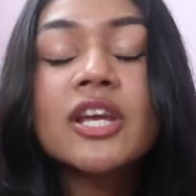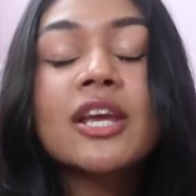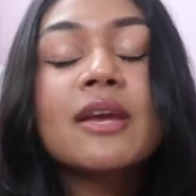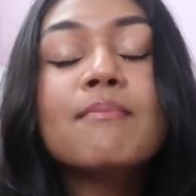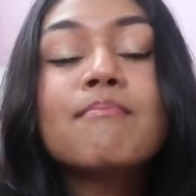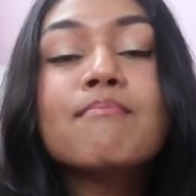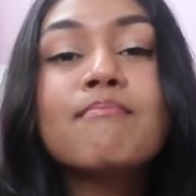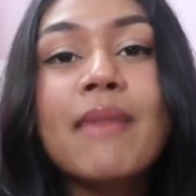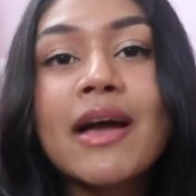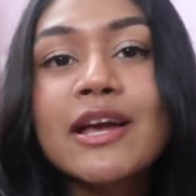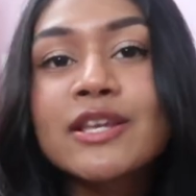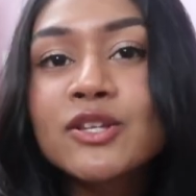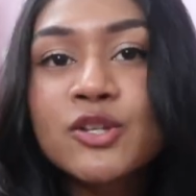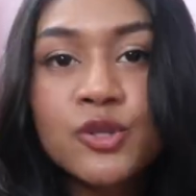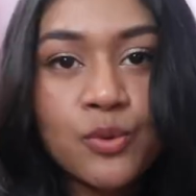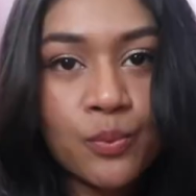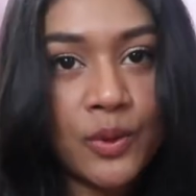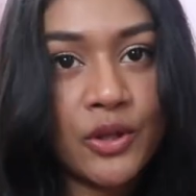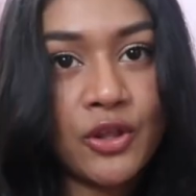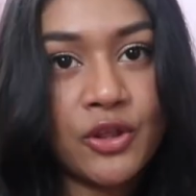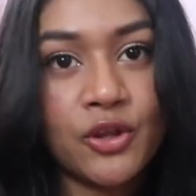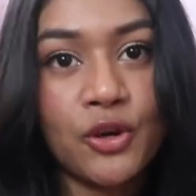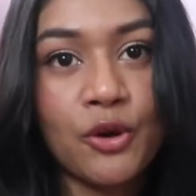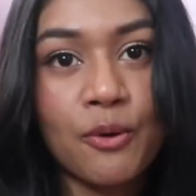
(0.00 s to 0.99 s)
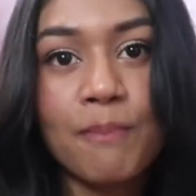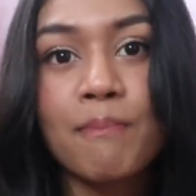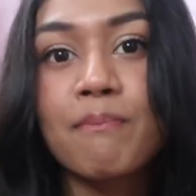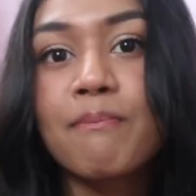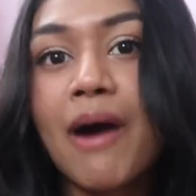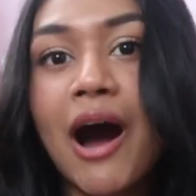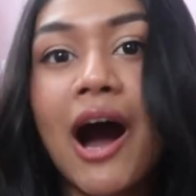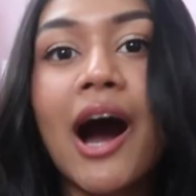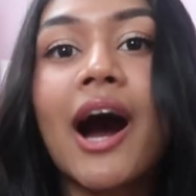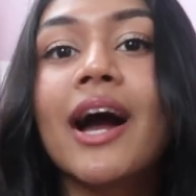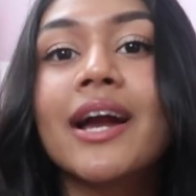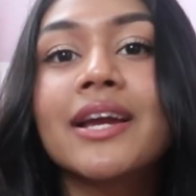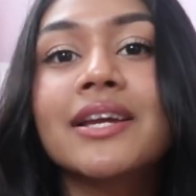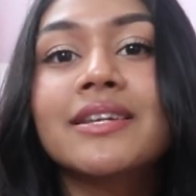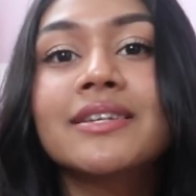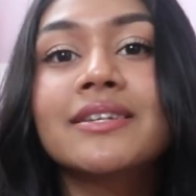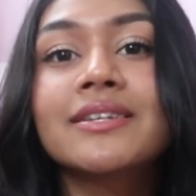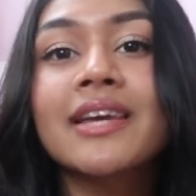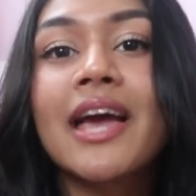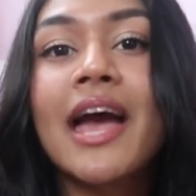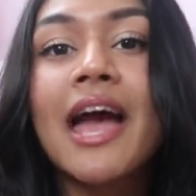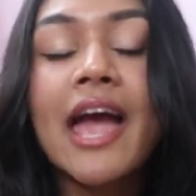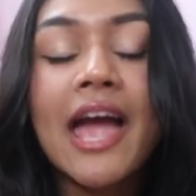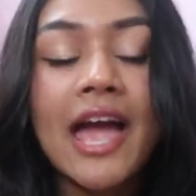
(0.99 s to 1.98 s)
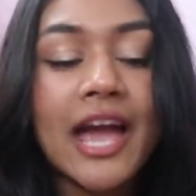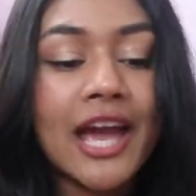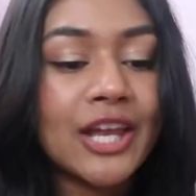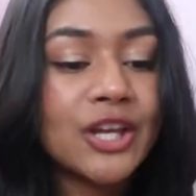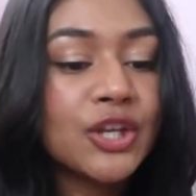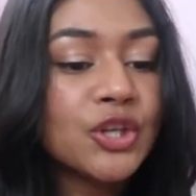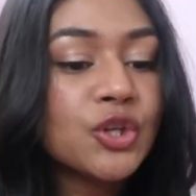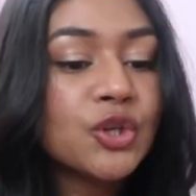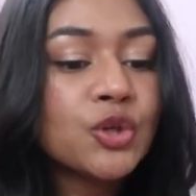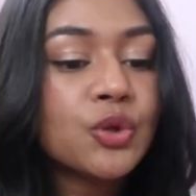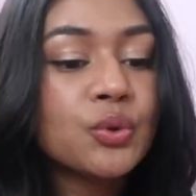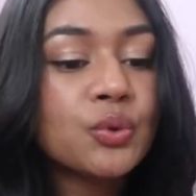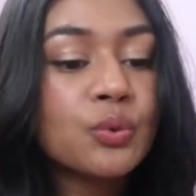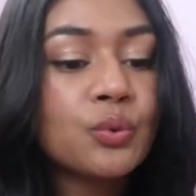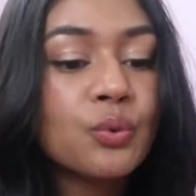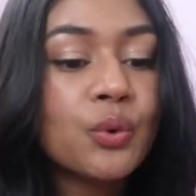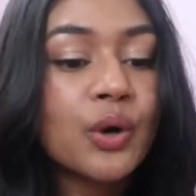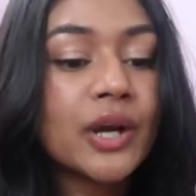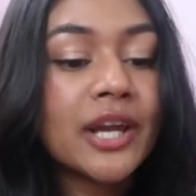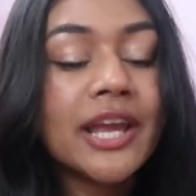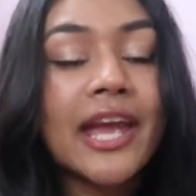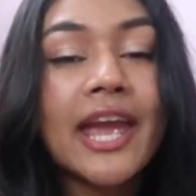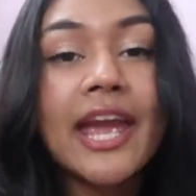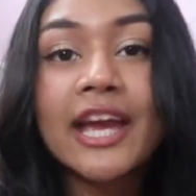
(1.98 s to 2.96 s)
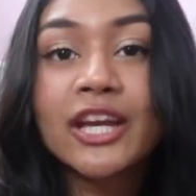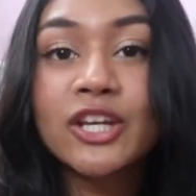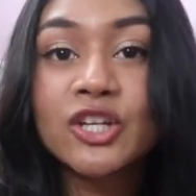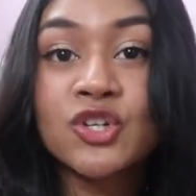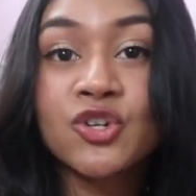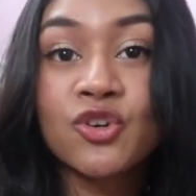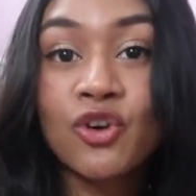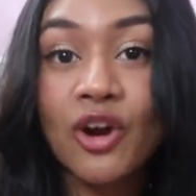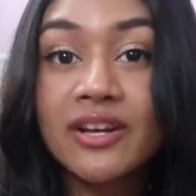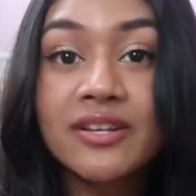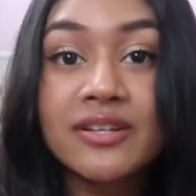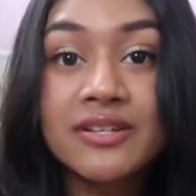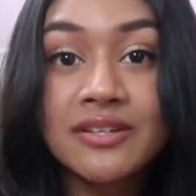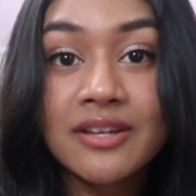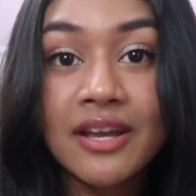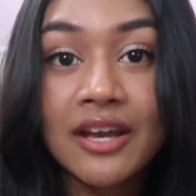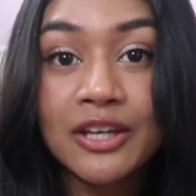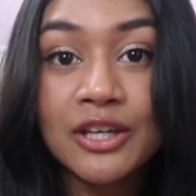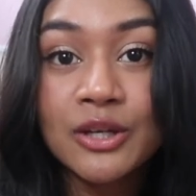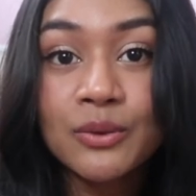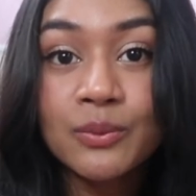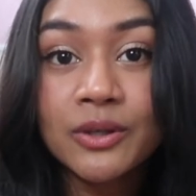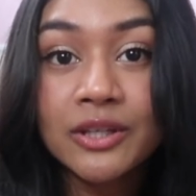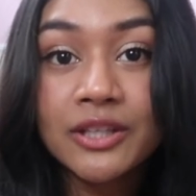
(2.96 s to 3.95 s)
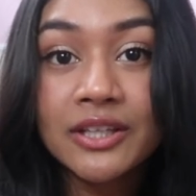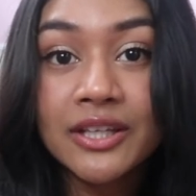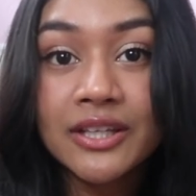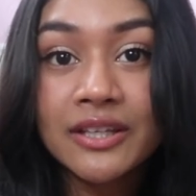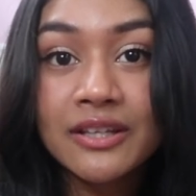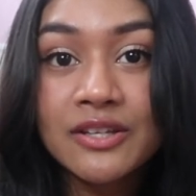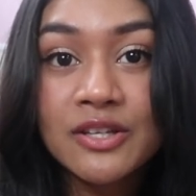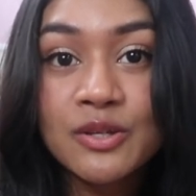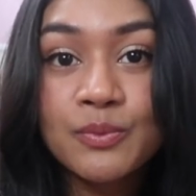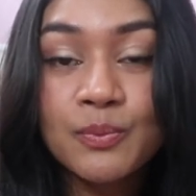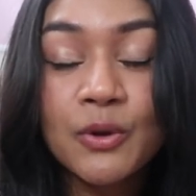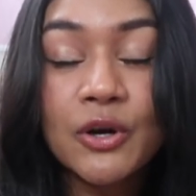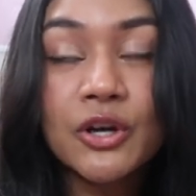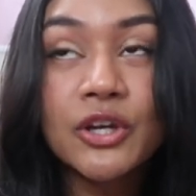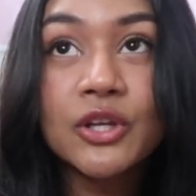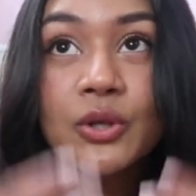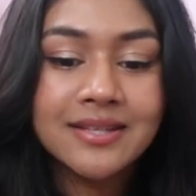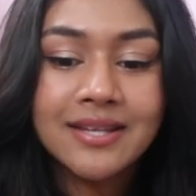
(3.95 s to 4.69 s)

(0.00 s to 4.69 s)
It messed with your mind, and you can't trust anyone in this book.